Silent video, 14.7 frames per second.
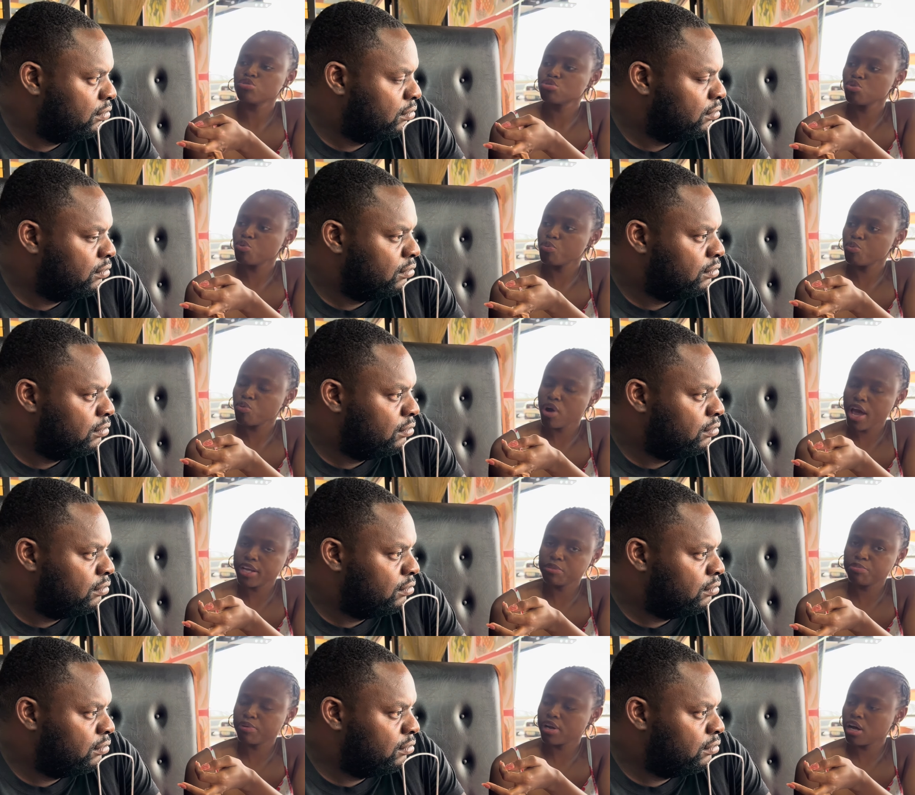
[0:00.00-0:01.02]
Speaker 1: also had
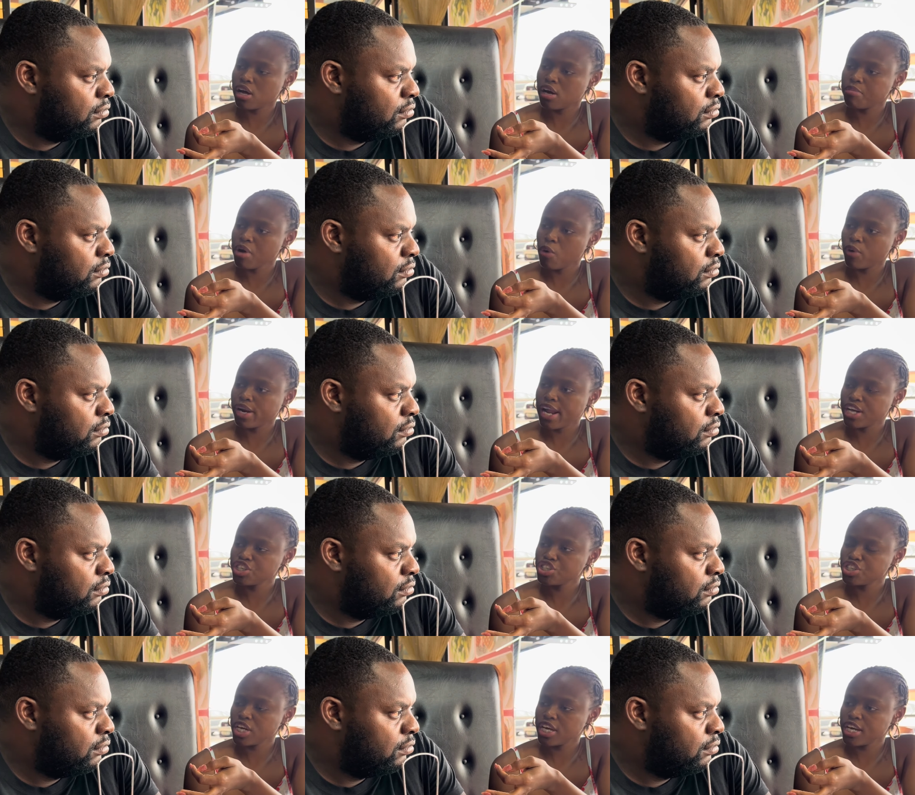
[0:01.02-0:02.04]
um, our
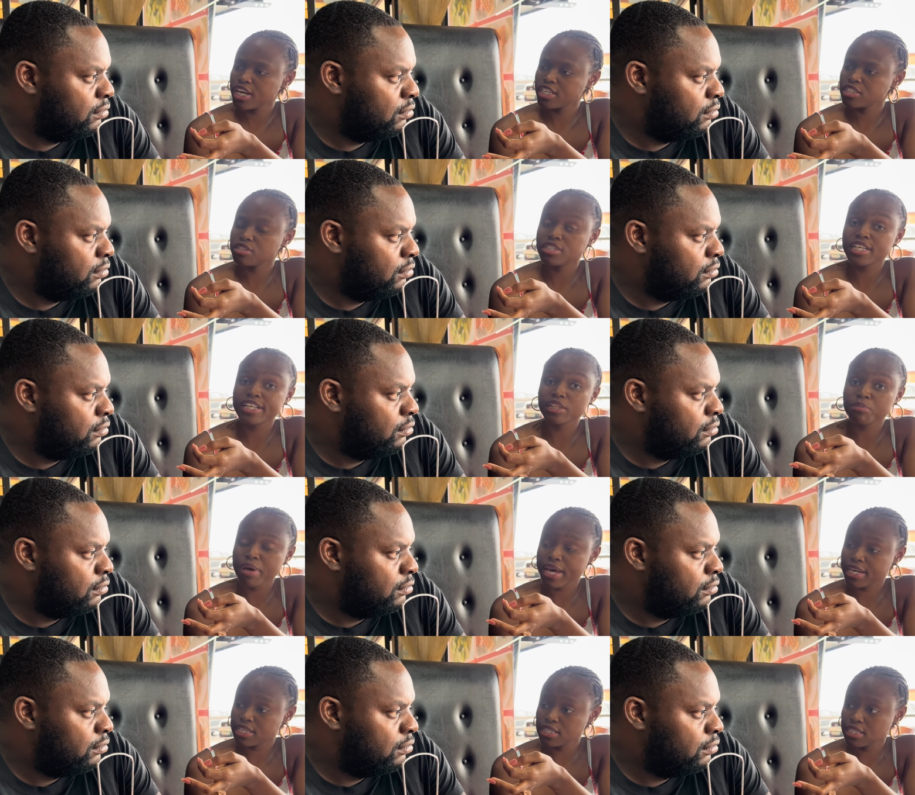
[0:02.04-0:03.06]
lunch at little
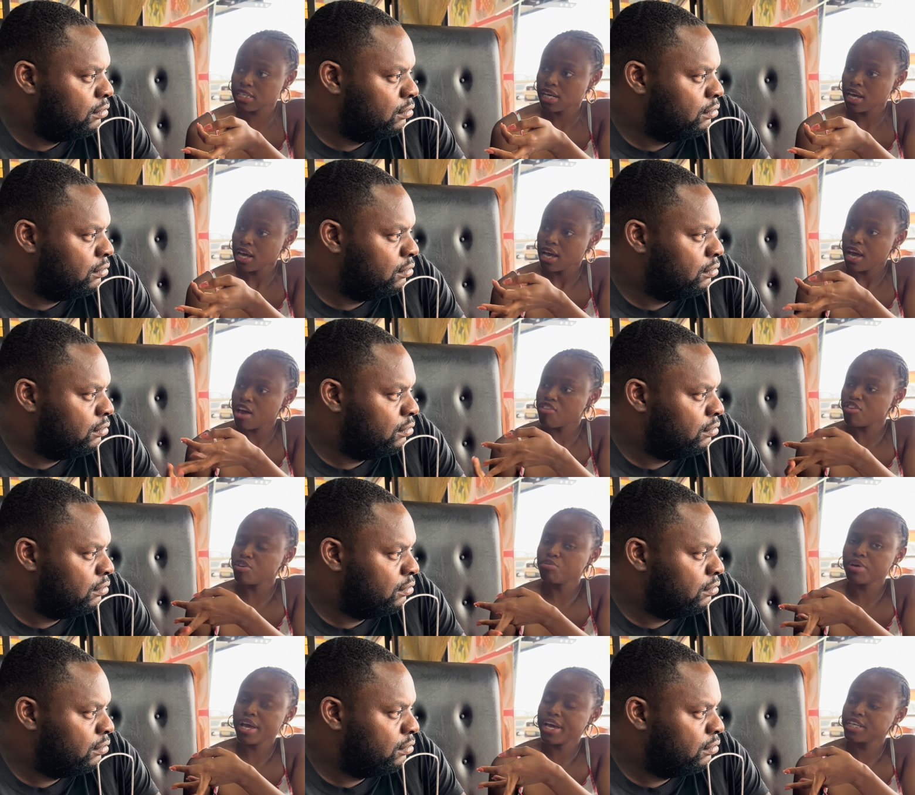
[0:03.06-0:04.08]
paris and
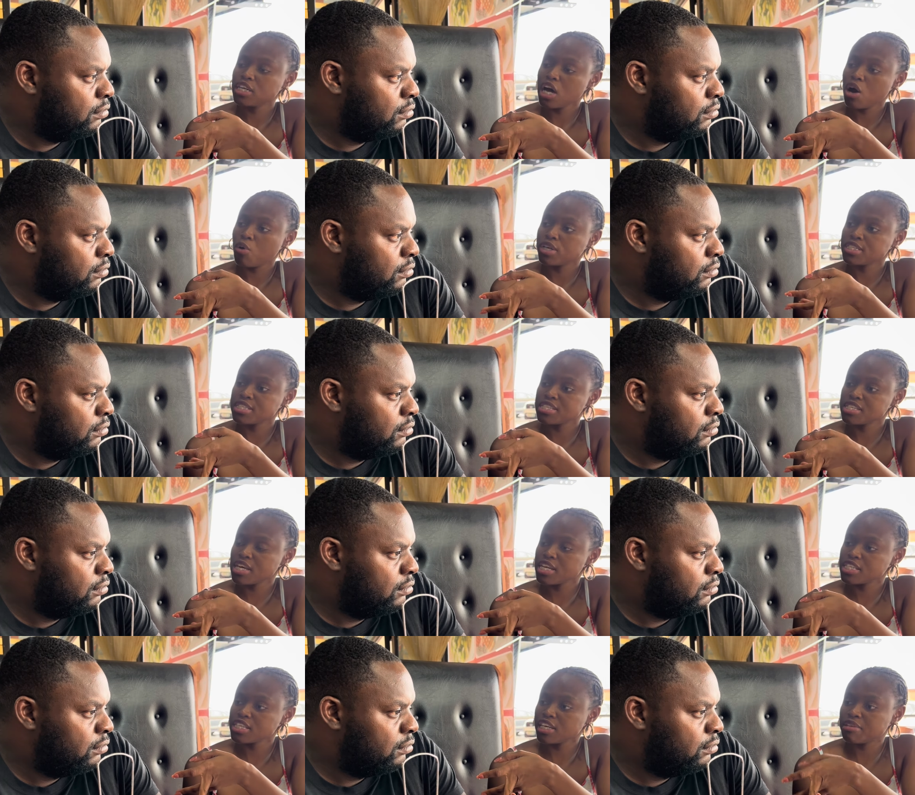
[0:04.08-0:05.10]
then we had our
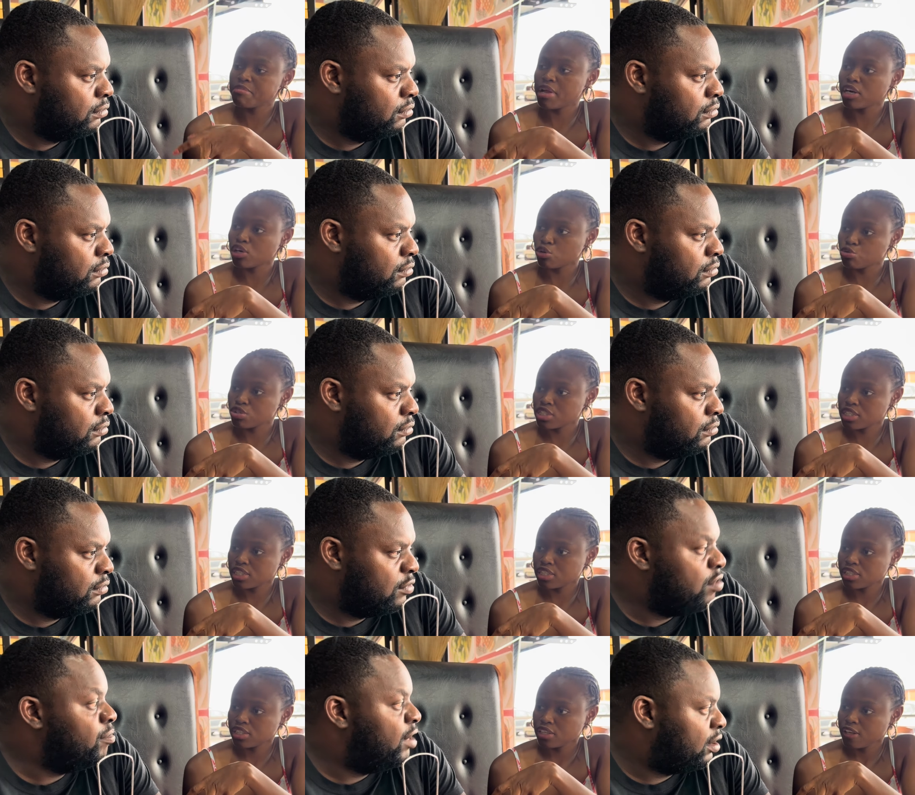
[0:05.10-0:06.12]
dessert in melrose
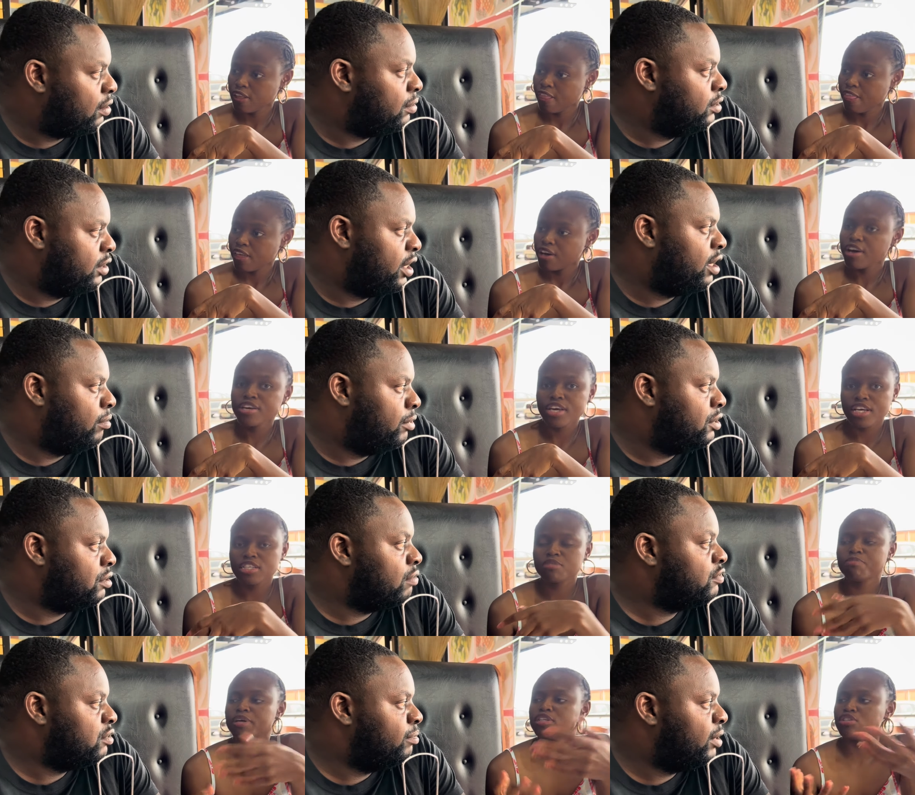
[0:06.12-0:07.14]
Speaker 2: melrose yeah
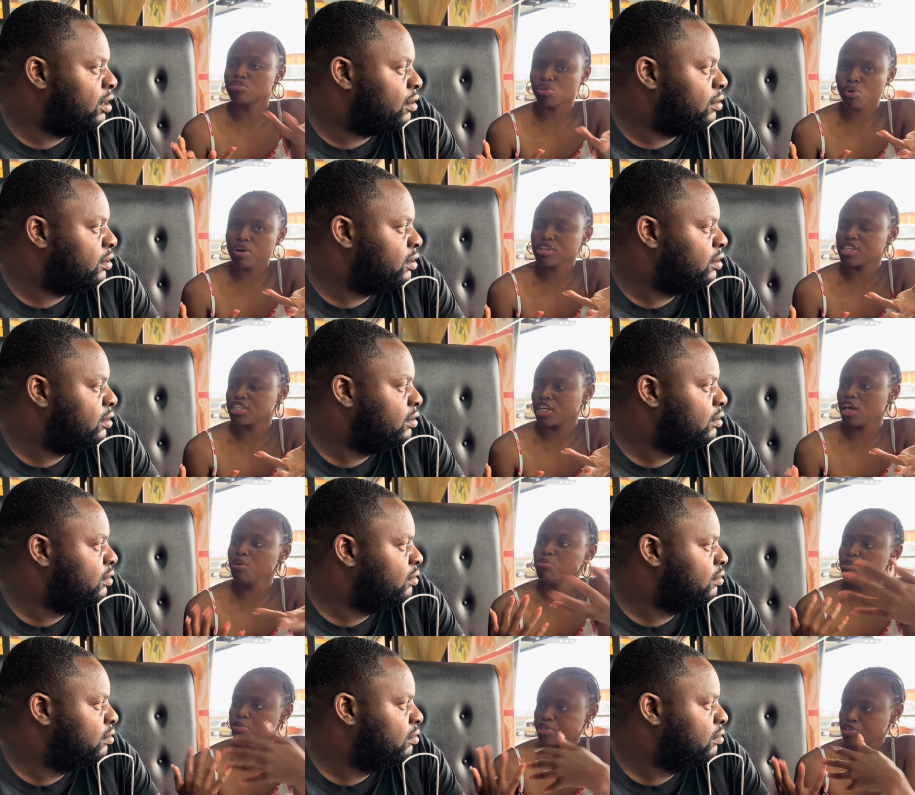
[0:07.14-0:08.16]
yes but melrose. throughout
Speaker 1: the day
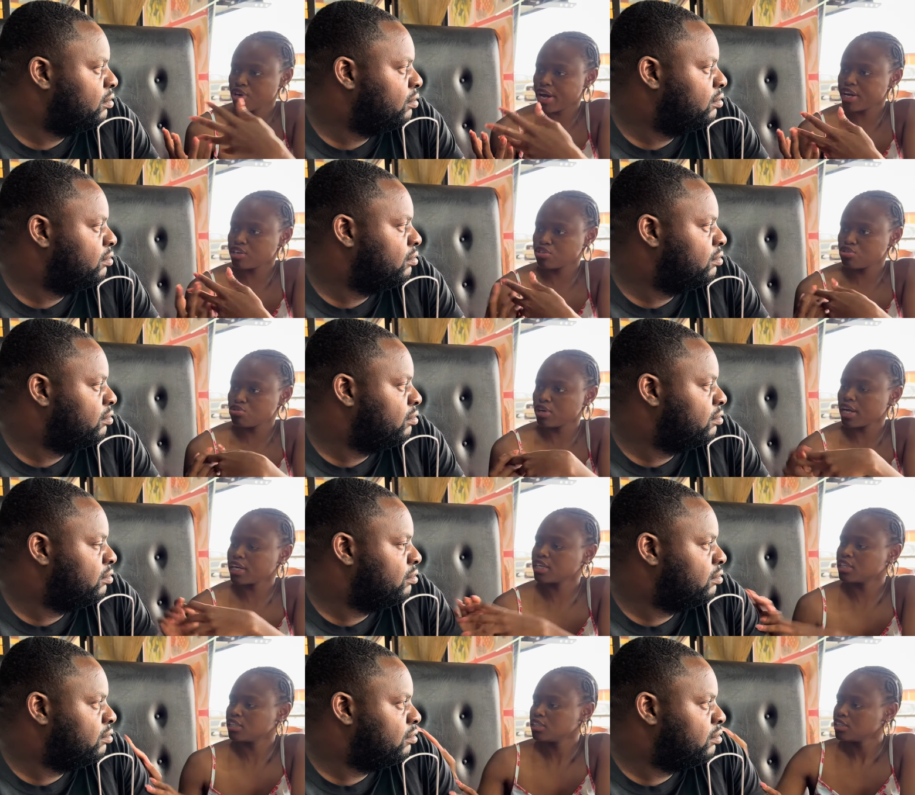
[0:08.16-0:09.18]
we were trying to
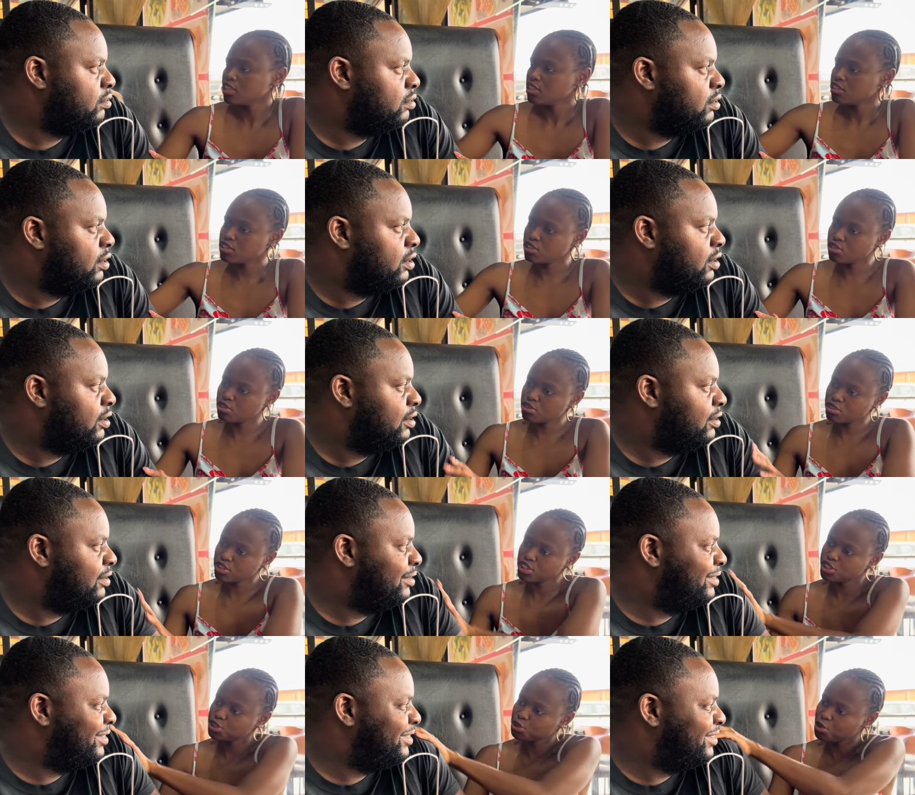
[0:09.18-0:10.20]
like you know
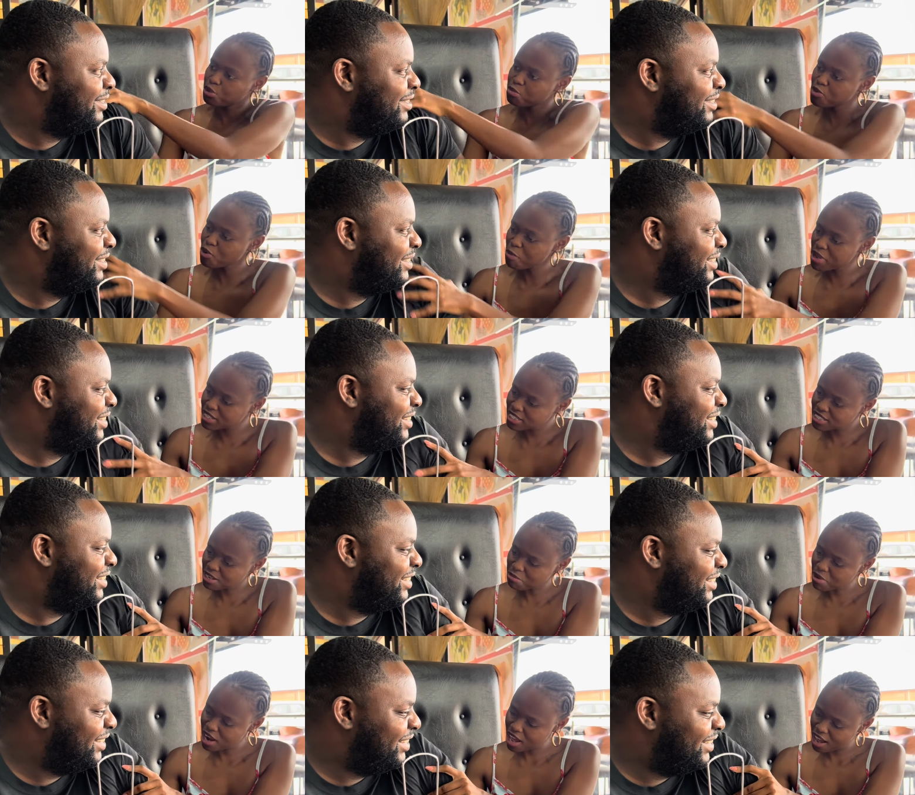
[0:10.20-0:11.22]
show your man
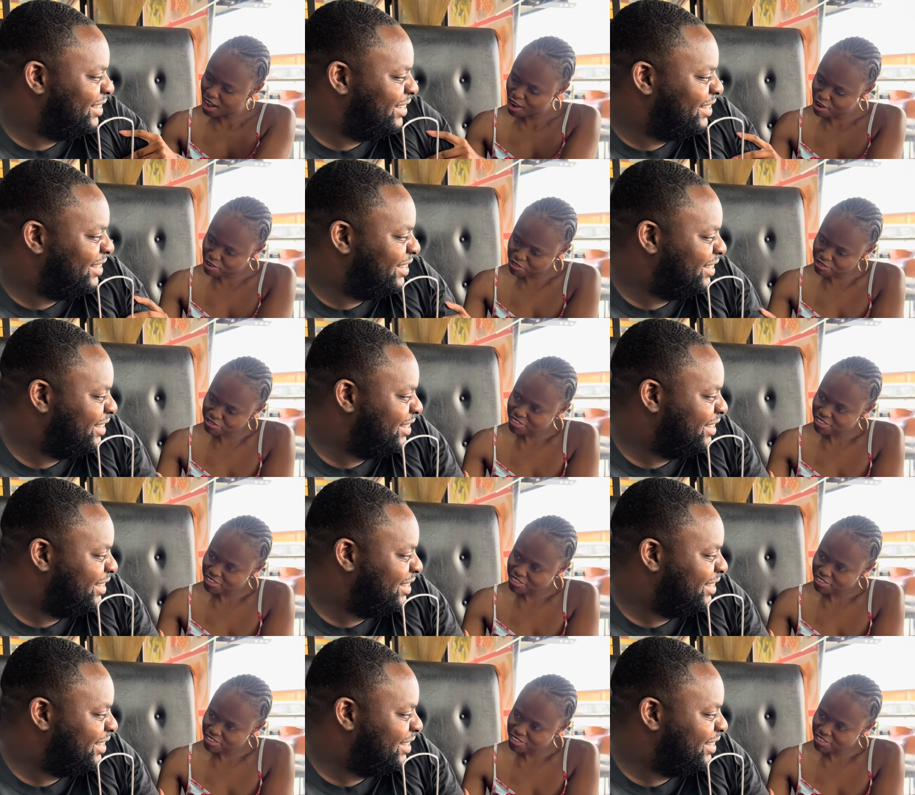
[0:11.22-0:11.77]
some love